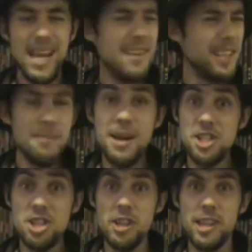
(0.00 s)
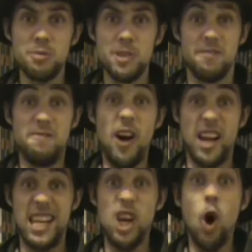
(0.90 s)
Yeah, did I mention that this was
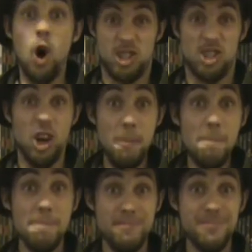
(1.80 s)
fucking awesome?